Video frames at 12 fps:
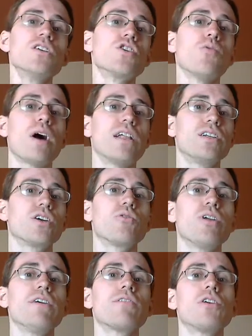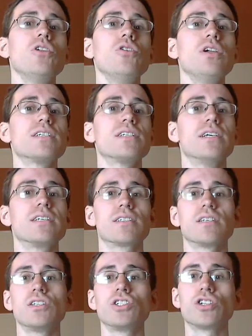So while a degree of
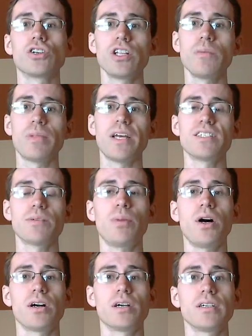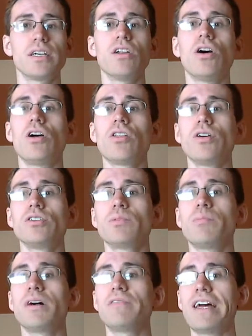cluelessness surely plays a part in all those
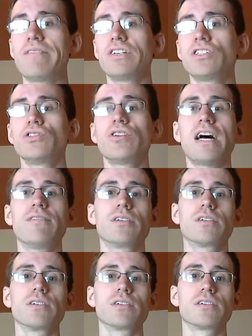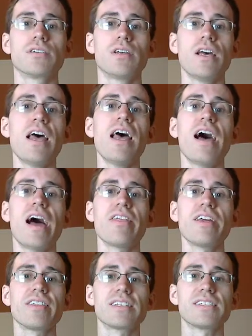above average drivers, I
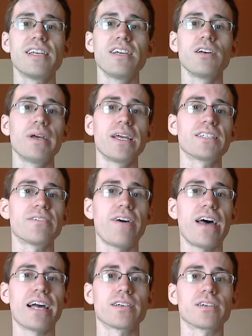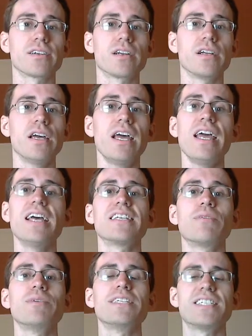think the single biggest factor is
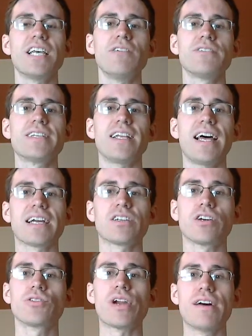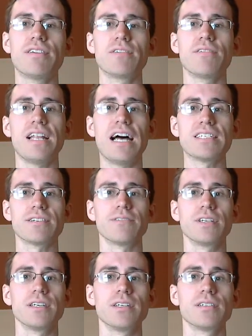that we self-select our driving
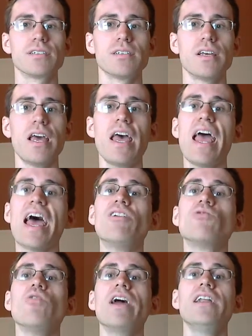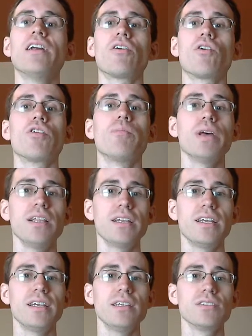philosophies and rate our own
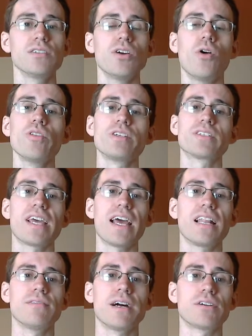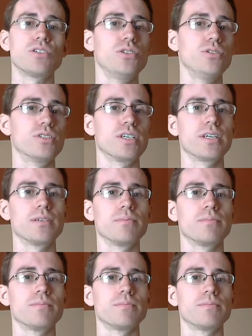abilities on the scale of our choosing.